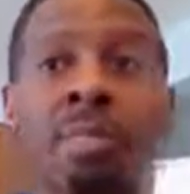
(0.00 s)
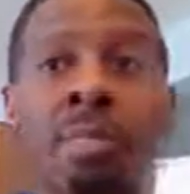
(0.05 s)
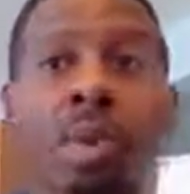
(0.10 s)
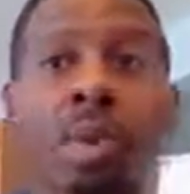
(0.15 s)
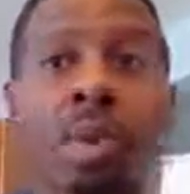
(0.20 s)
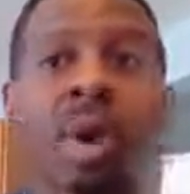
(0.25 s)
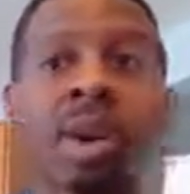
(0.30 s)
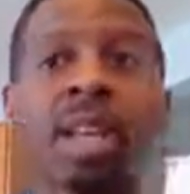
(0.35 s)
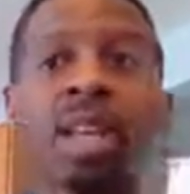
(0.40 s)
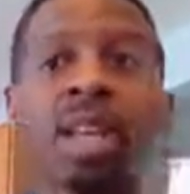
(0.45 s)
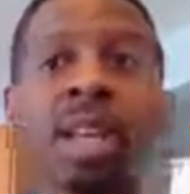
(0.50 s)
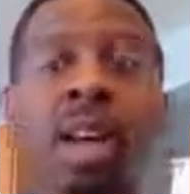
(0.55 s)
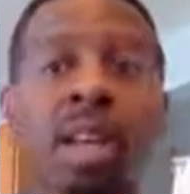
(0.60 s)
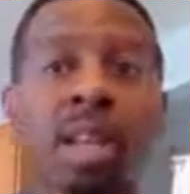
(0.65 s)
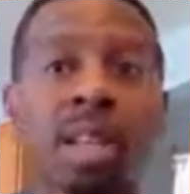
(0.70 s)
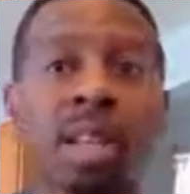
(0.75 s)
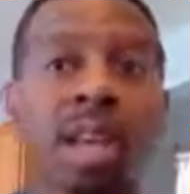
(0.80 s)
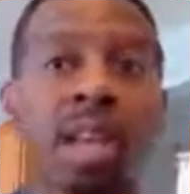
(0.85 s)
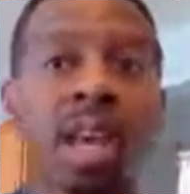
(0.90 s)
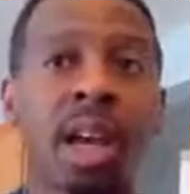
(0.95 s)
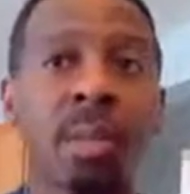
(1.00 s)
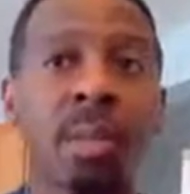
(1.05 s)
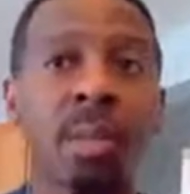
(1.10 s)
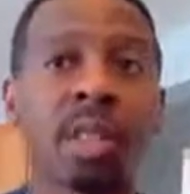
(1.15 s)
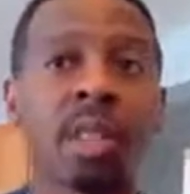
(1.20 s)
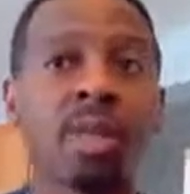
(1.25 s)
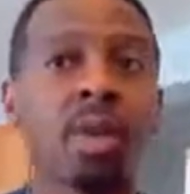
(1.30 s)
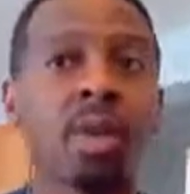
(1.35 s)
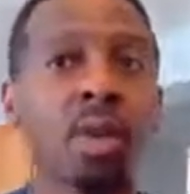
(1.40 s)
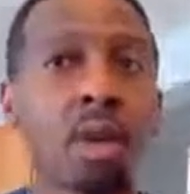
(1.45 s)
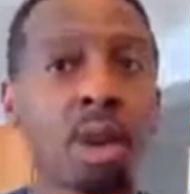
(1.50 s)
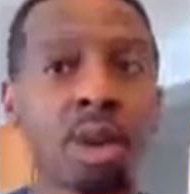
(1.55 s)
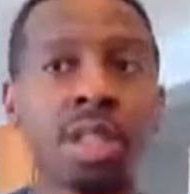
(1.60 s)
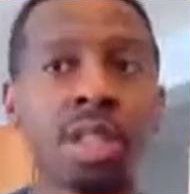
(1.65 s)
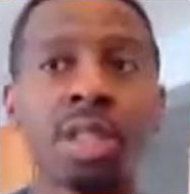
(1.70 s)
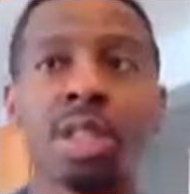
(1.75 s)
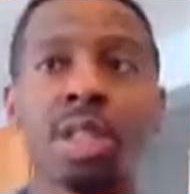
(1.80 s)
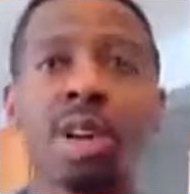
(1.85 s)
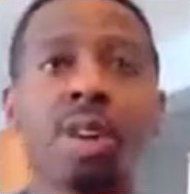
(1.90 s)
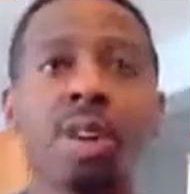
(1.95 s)
Boyd the Chemist, or you
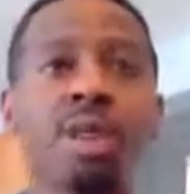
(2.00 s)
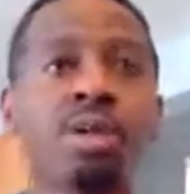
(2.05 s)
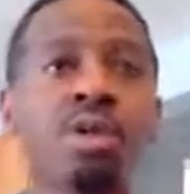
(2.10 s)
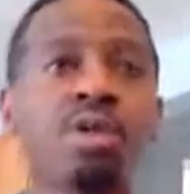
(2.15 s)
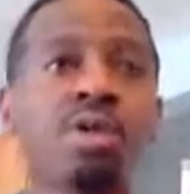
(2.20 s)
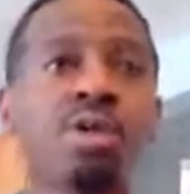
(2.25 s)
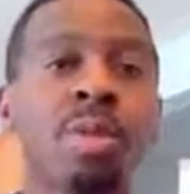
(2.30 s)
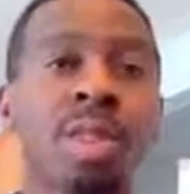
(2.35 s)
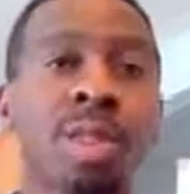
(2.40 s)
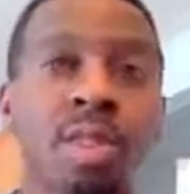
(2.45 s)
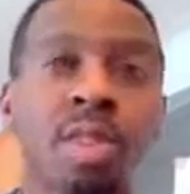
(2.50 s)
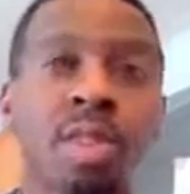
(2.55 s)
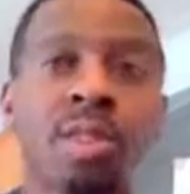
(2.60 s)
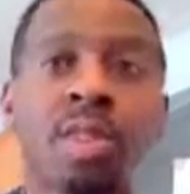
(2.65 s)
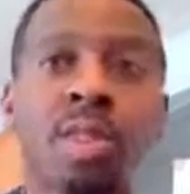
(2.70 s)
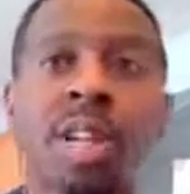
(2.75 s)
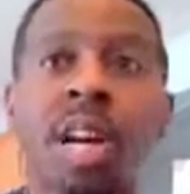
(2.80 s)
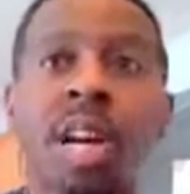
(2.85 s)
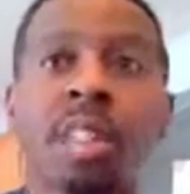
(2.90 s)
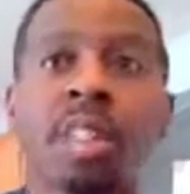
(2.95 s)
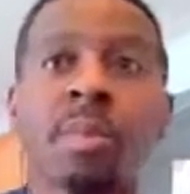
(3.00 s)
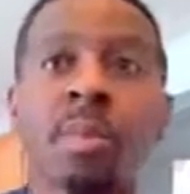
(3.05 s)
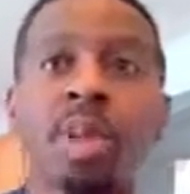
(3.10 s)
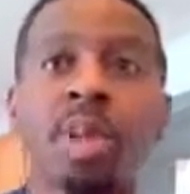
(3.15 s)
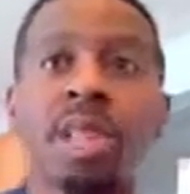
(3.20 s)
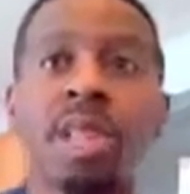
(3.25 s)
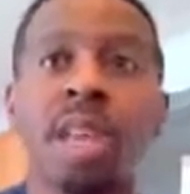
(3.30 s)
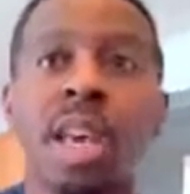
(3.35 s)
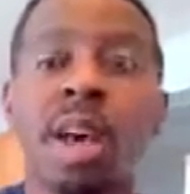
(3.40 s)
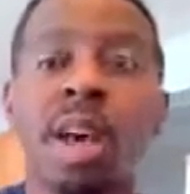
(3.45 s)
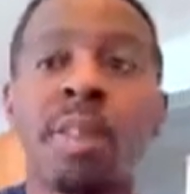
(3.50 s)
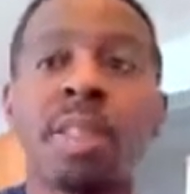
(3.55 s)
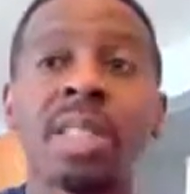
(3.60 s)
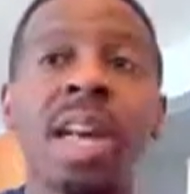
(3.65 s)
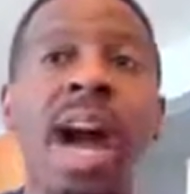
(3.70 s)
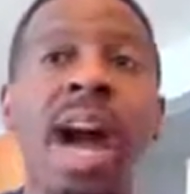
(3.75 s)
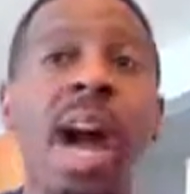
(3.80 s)
can just go to YouTube and search for Dr. Boyd the Chemist.